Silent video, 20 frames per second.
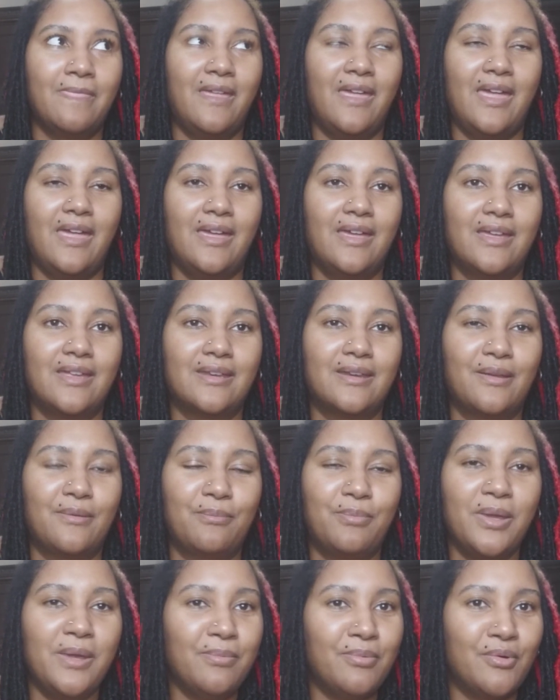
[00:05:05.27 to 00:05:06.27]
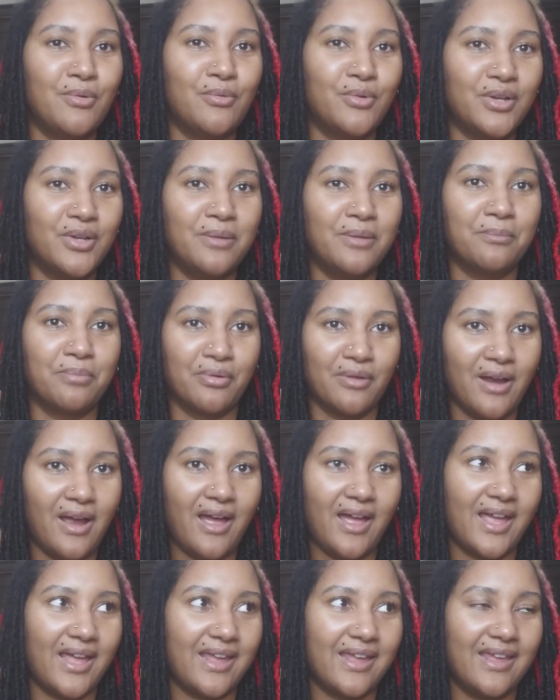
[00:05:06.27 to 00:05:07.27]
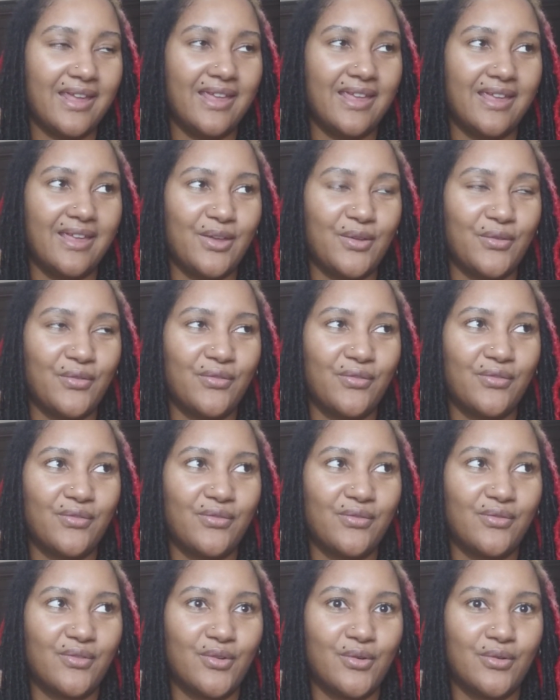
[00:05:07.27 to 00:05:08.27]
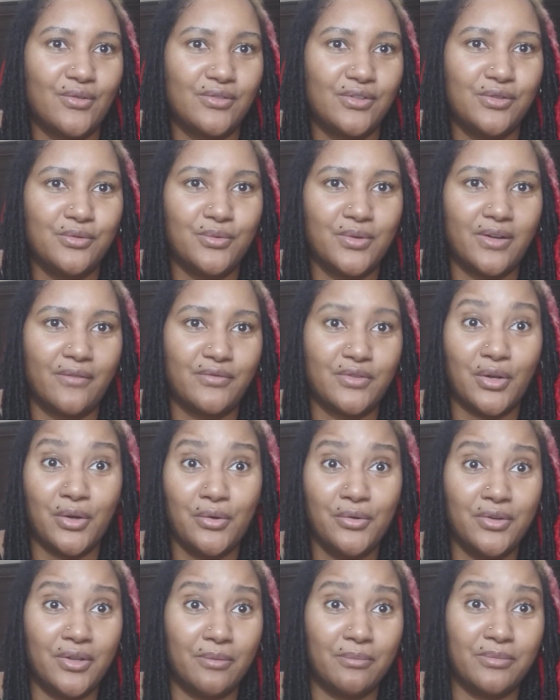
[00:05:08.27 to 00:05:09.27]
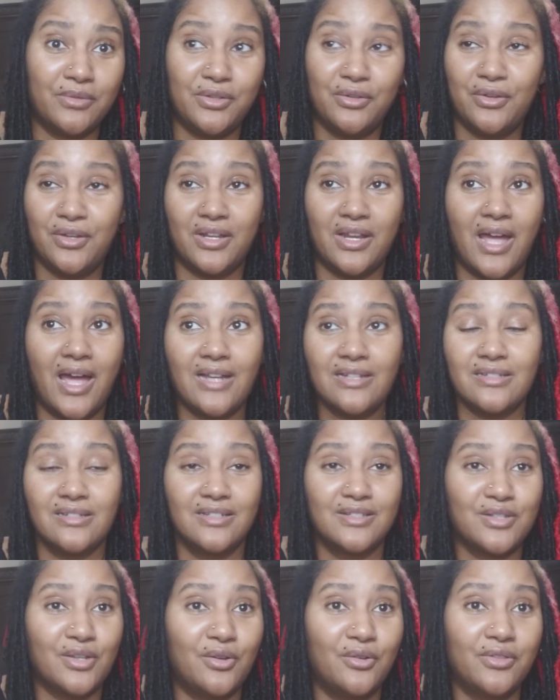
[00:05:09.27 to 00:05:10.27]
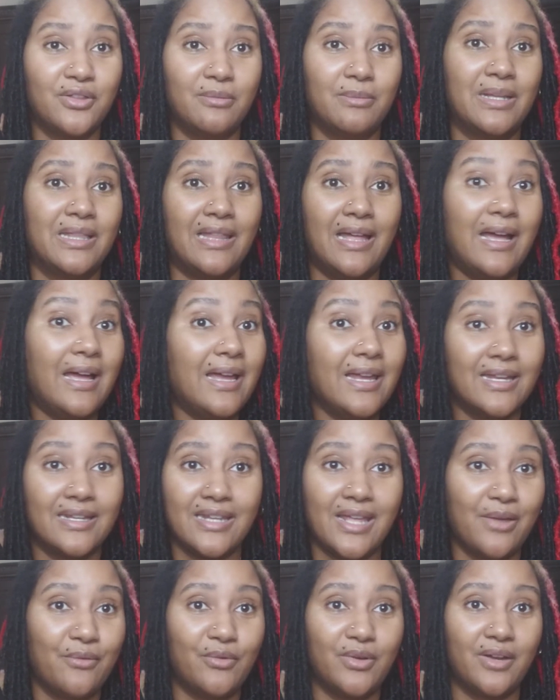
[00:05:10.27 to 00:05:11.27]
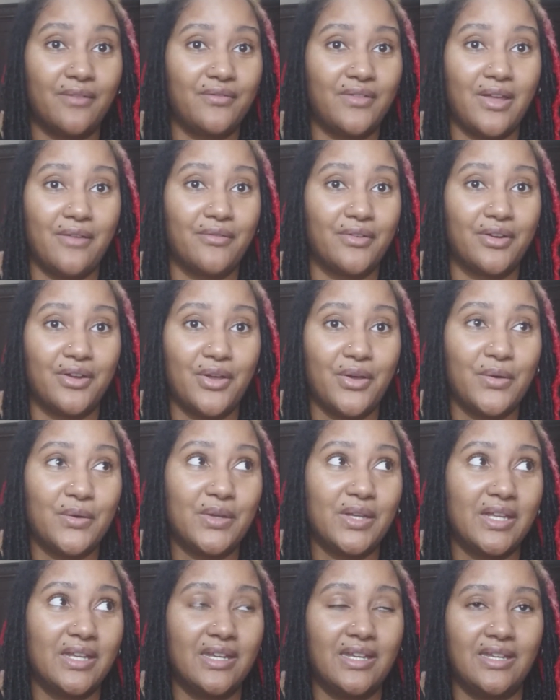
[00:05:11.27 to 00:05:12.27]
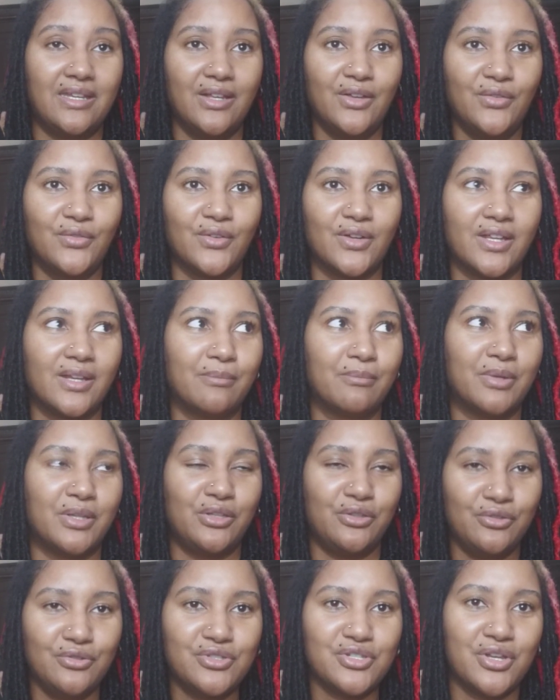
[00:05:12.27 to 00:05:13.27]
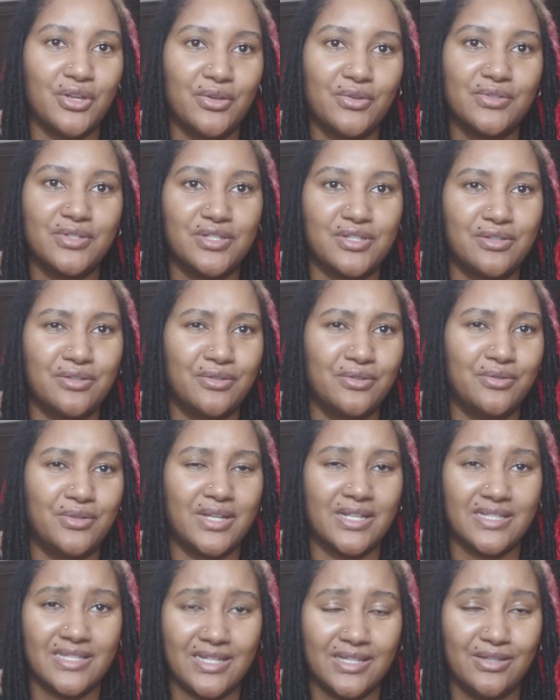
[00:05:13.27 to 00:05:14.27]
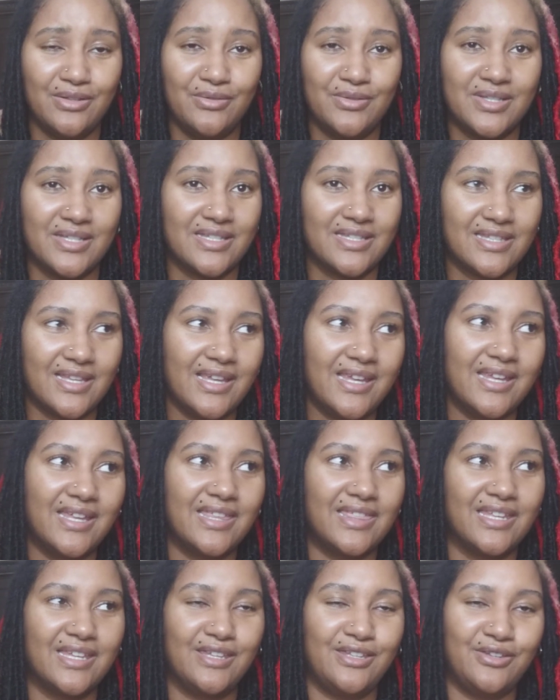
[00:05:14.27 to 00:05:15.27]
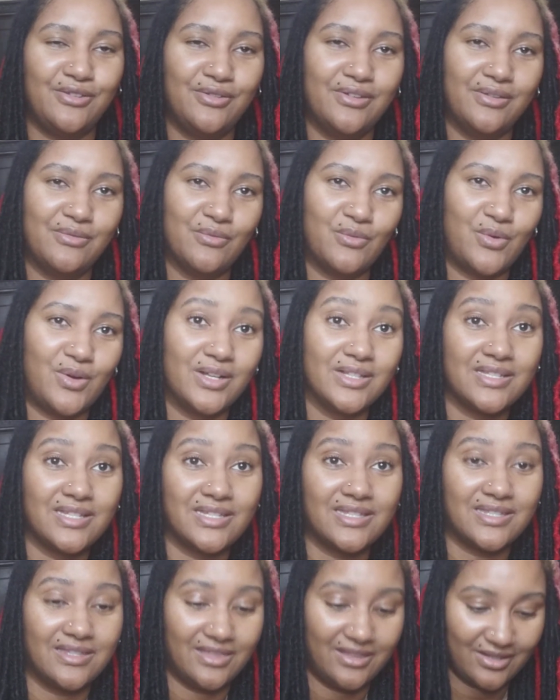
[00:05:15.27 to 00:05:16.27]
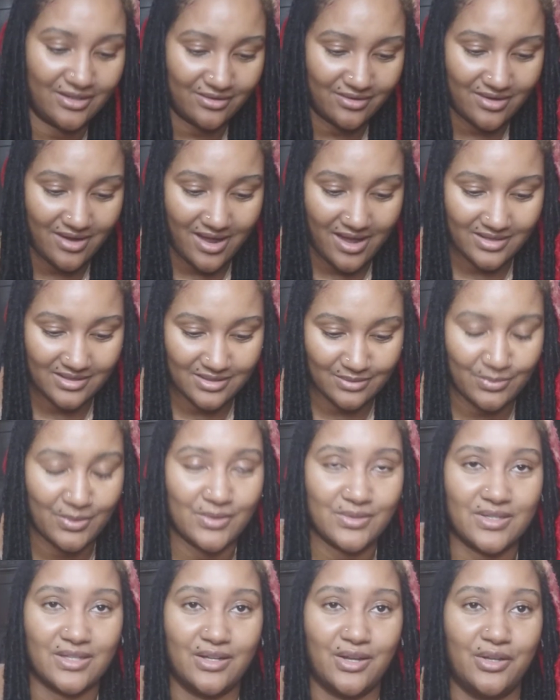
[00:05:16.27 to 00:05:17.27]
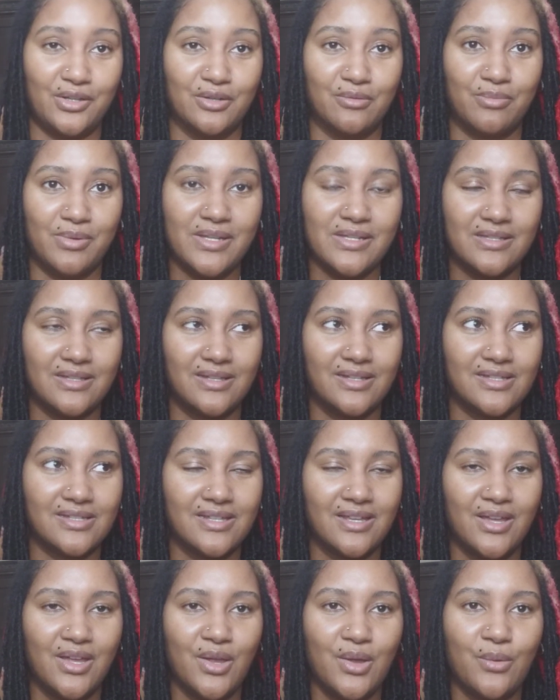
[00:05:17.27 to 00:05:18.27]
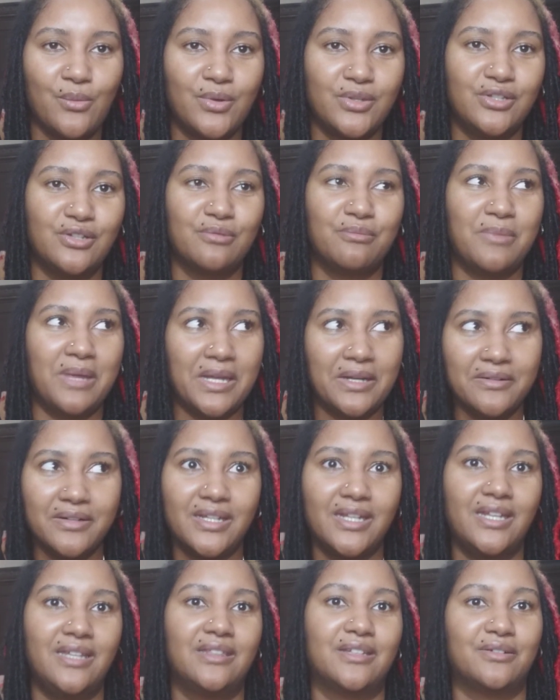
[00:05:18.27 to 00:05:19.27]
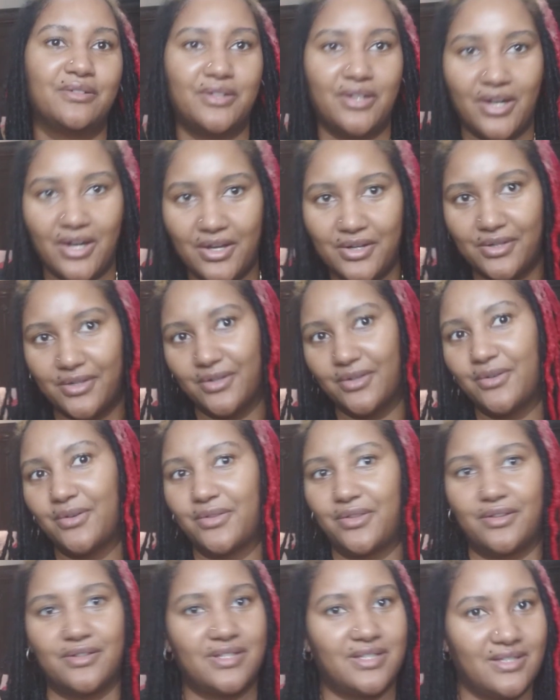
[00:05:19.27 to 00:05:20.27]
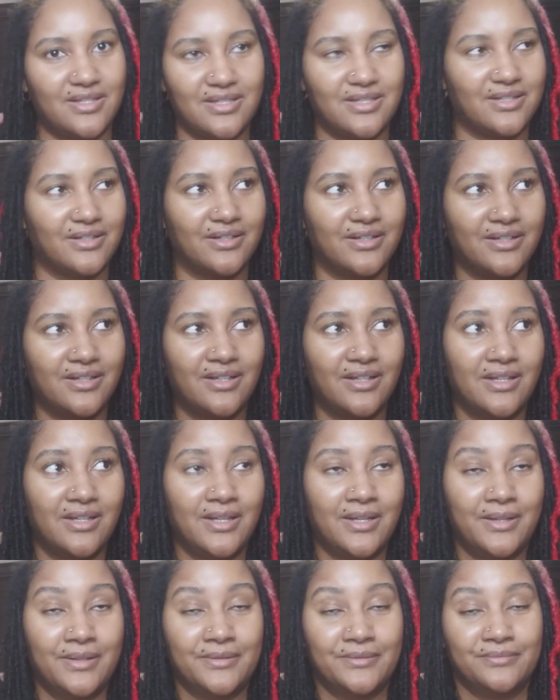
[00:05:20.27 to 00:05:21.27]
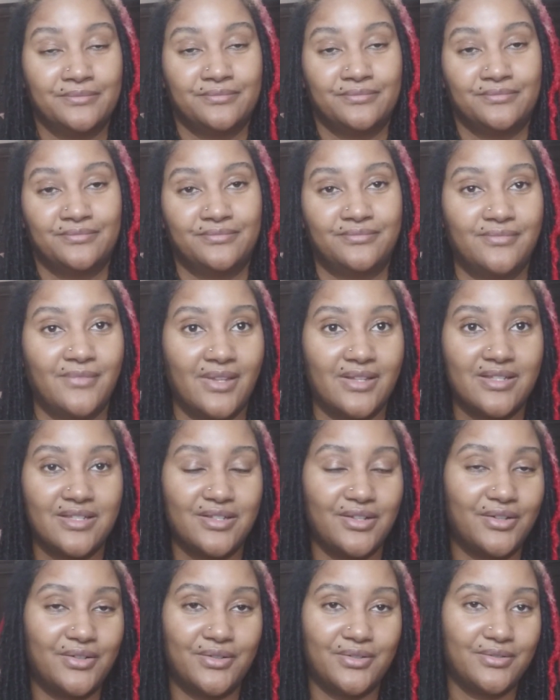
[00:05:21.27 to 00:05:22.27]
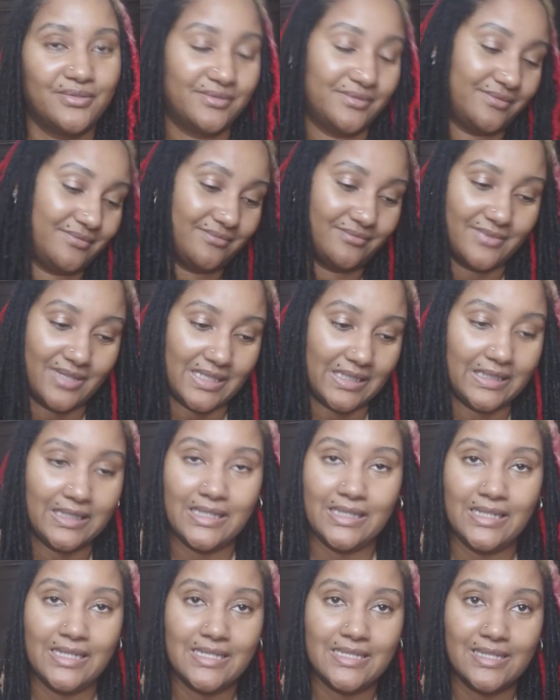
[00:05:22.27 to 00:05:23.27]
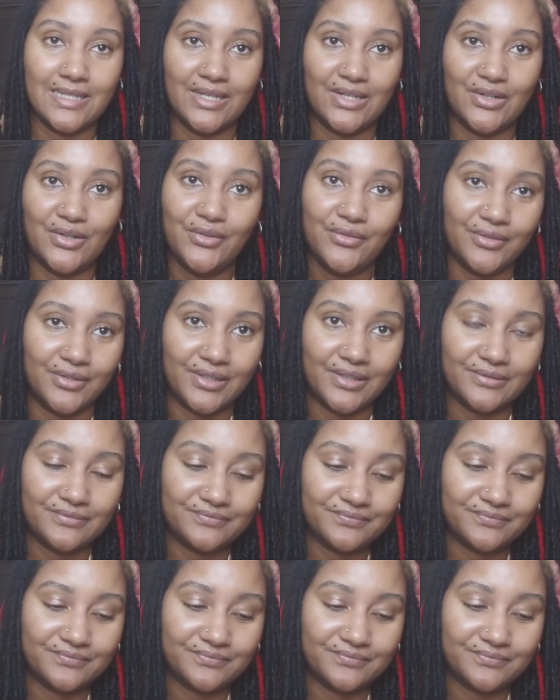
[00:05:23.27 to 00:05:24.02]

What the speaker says: And people wouldn't pry if you would have told them. You could have actually told them a lie and they would have never known any different. But you chose to continue to say that you didn't want, they're not supposed to know your business when you're marrying their daughter or their sister. So he needs to get over it.